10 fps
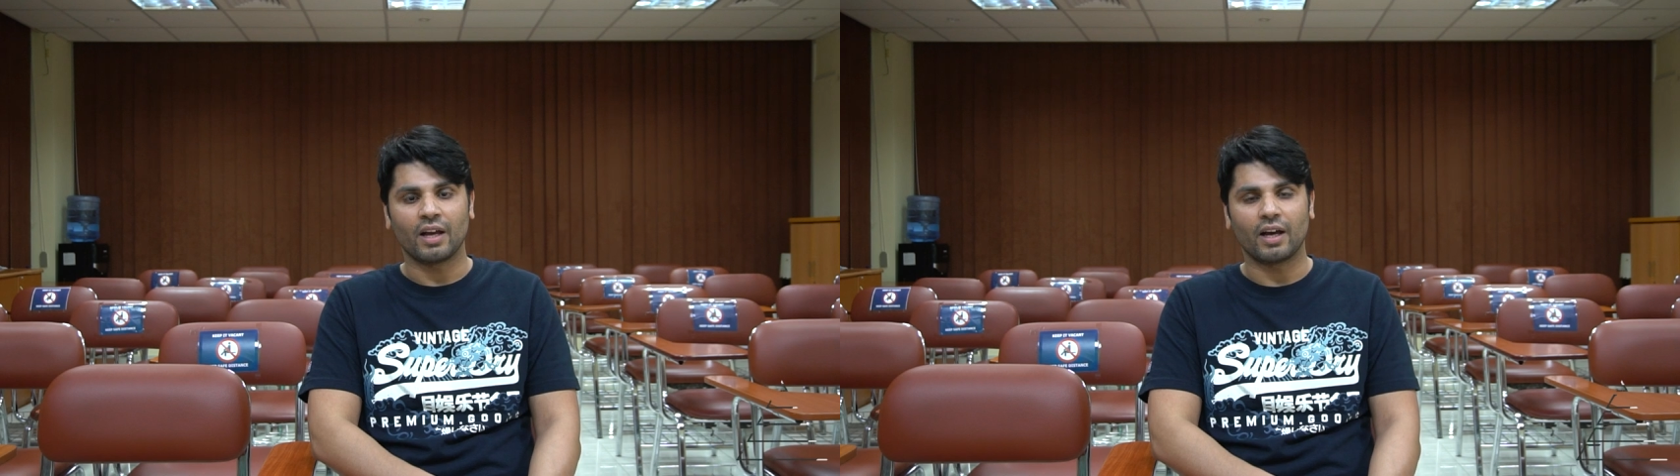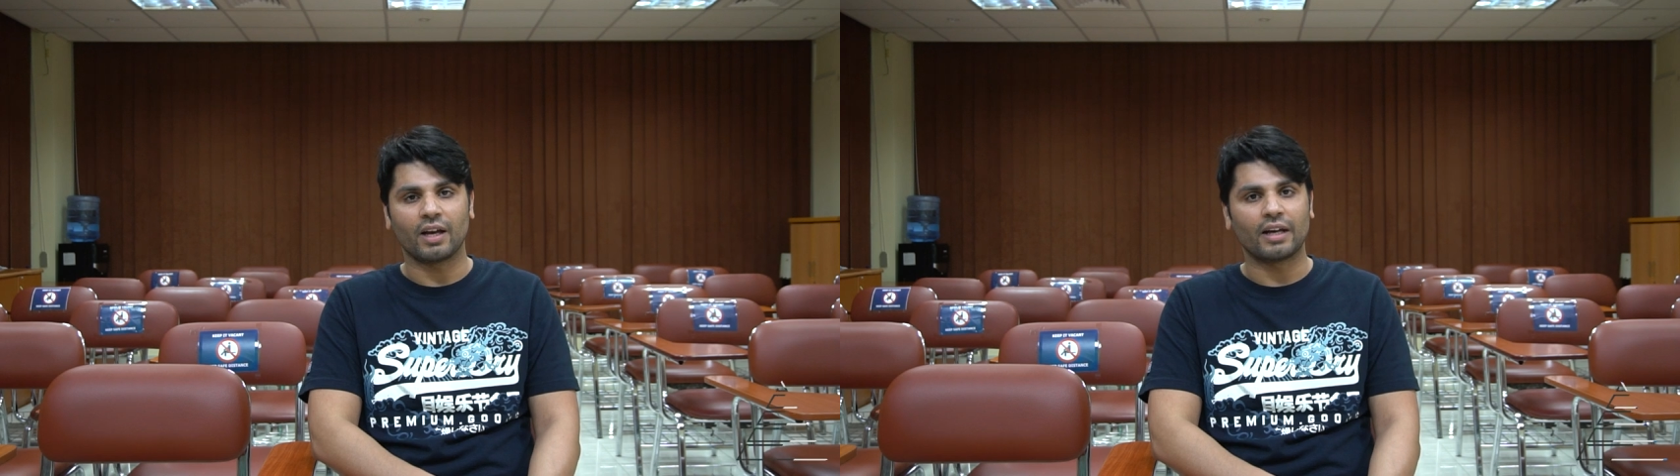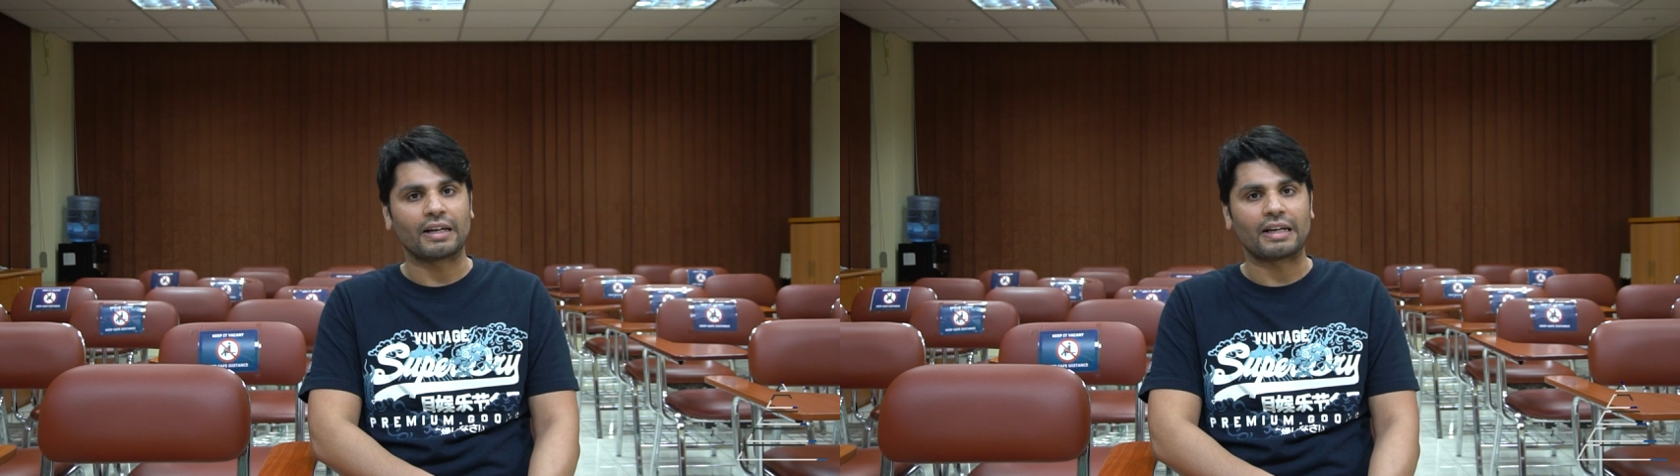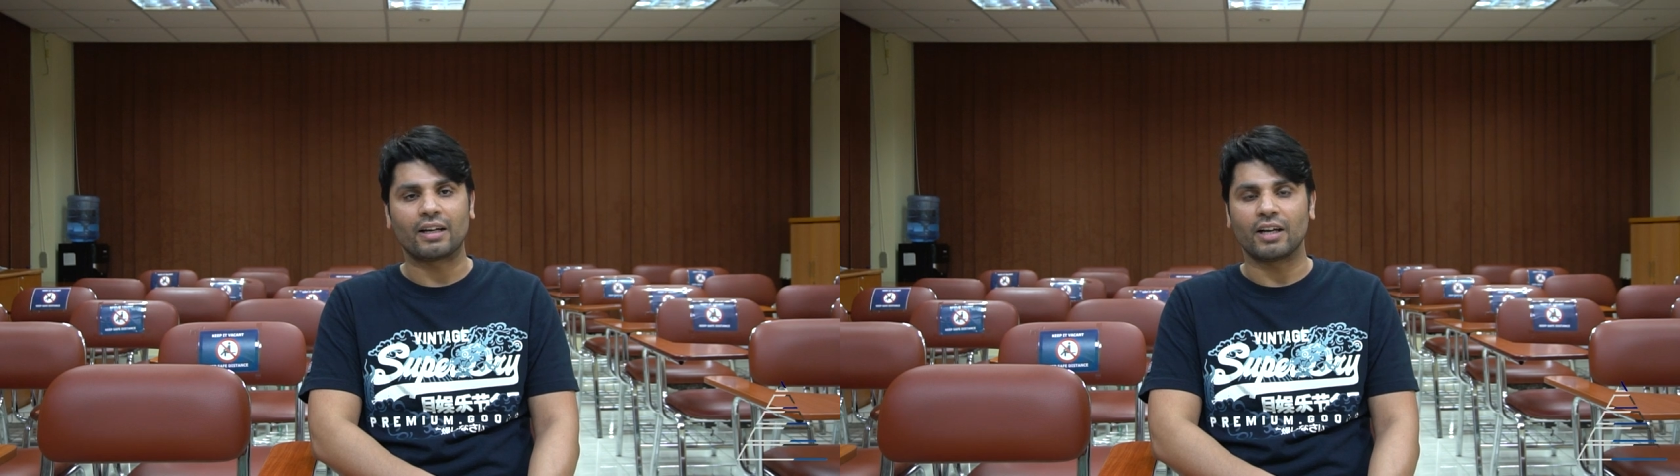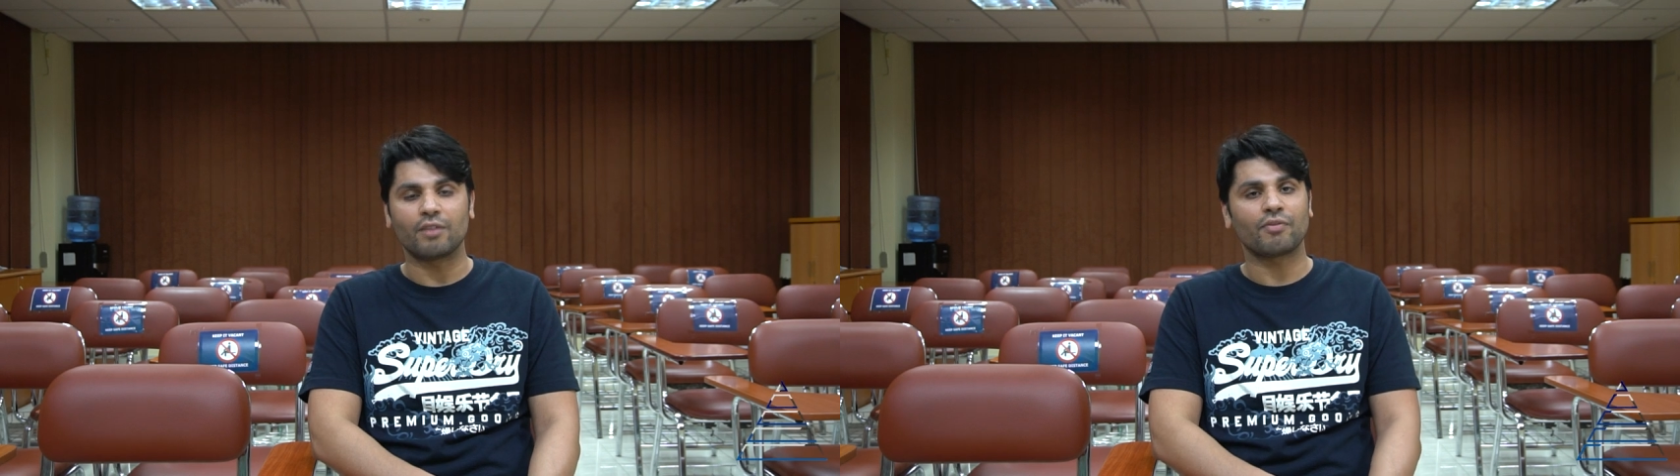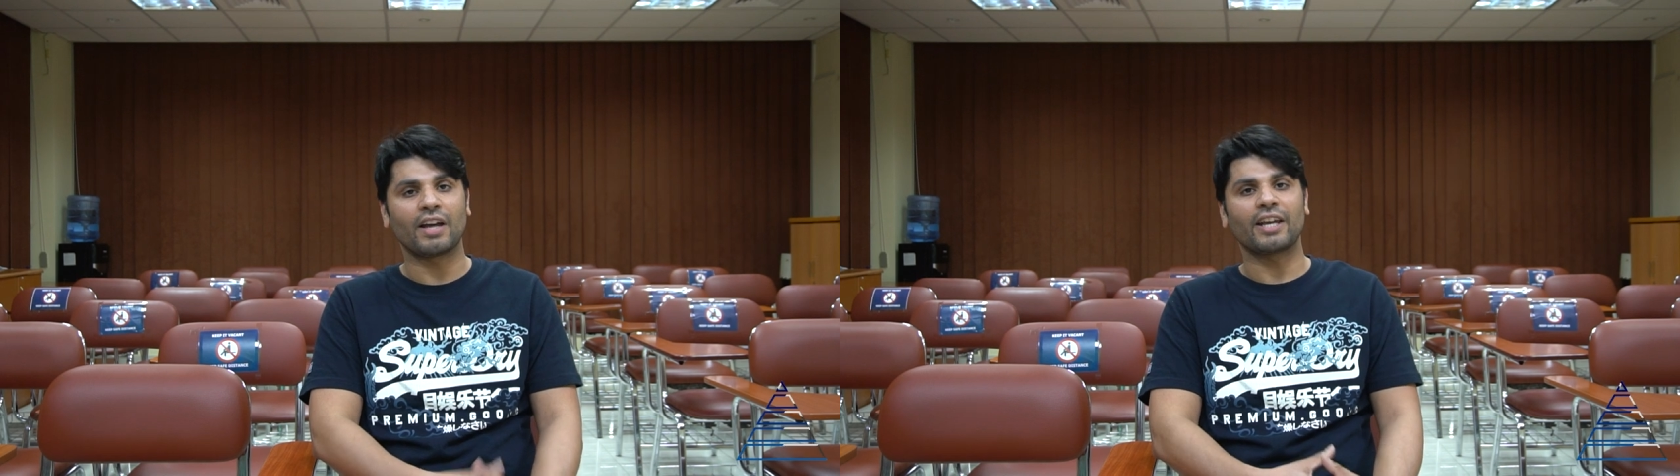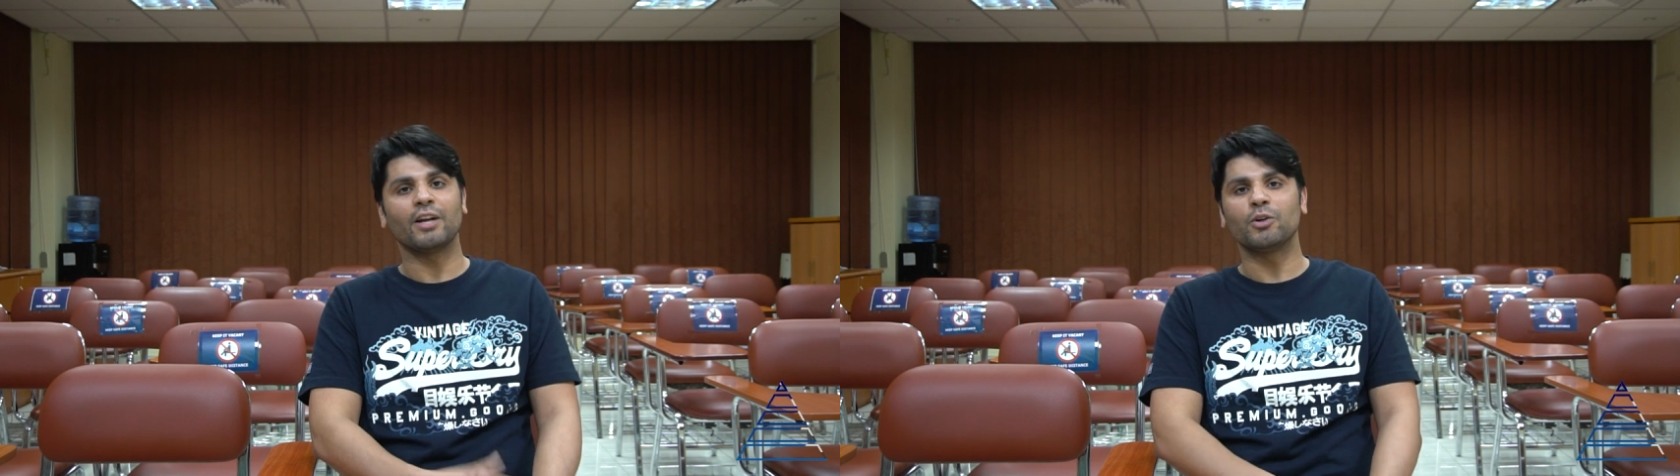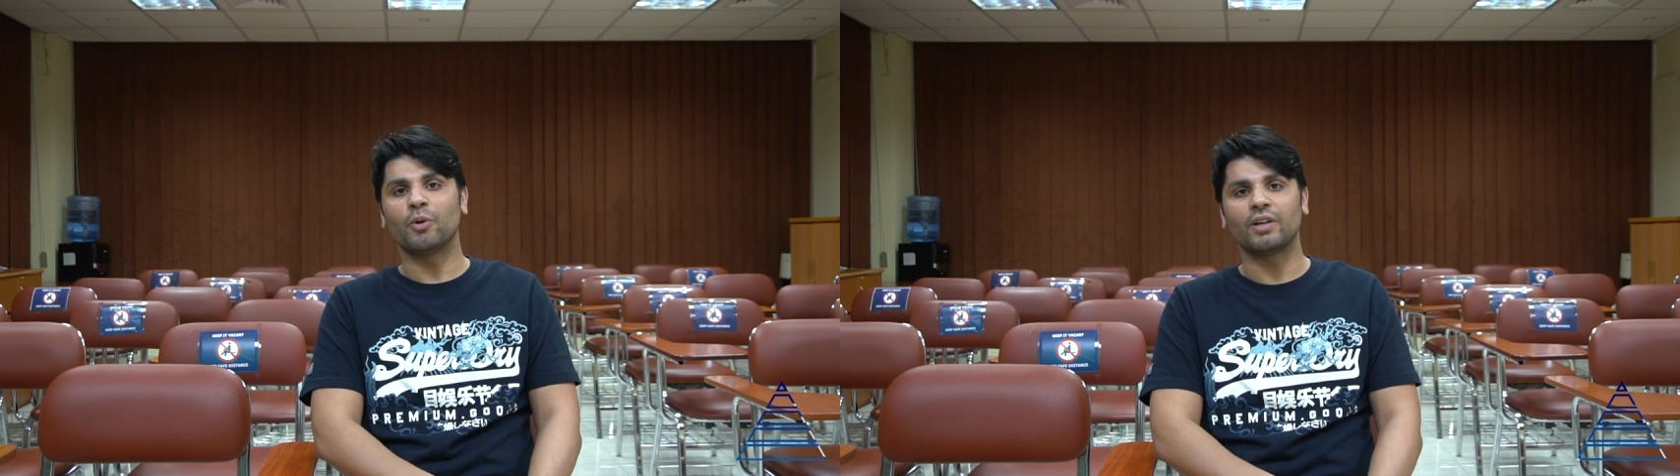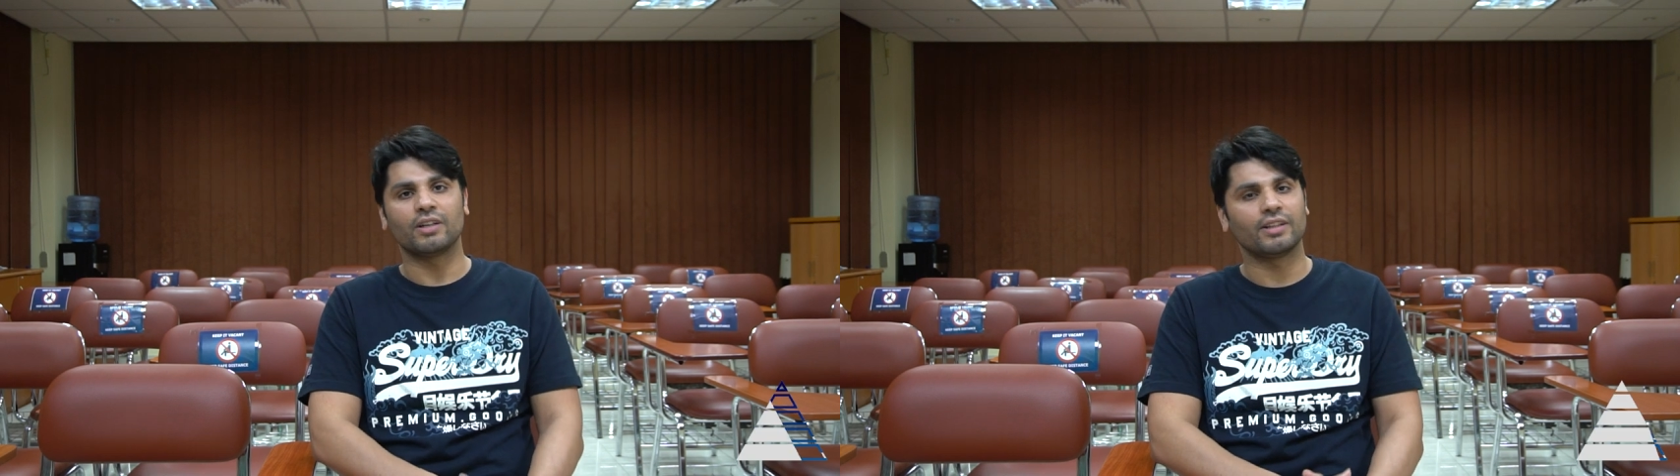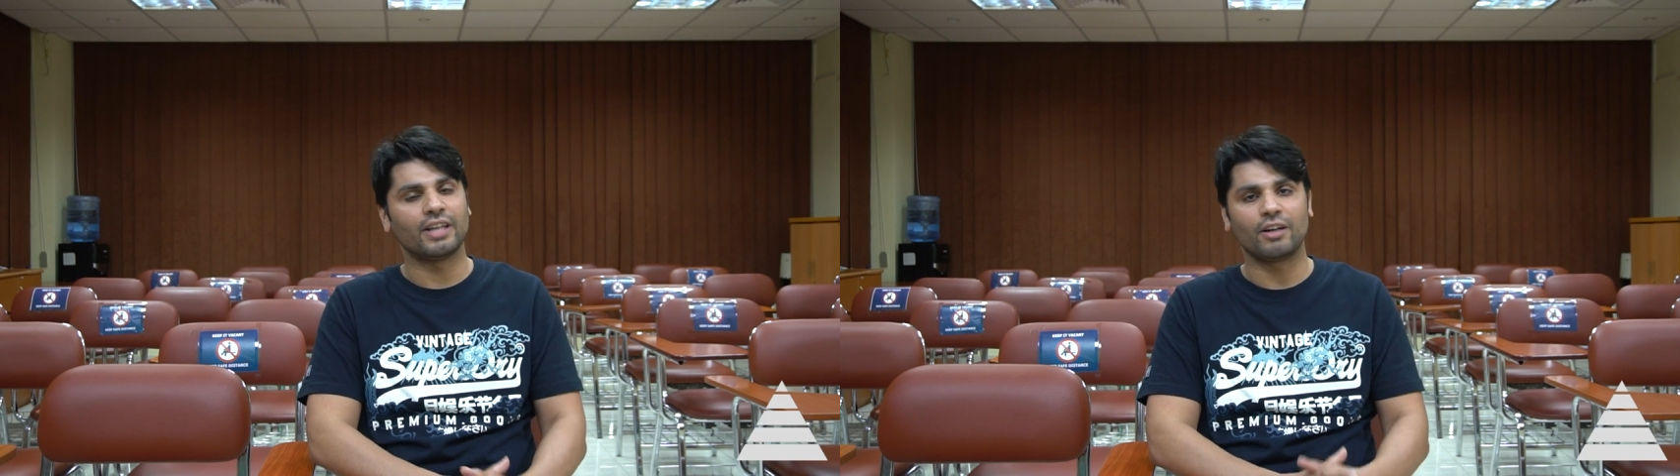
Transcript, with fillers: Uh, if I can do it,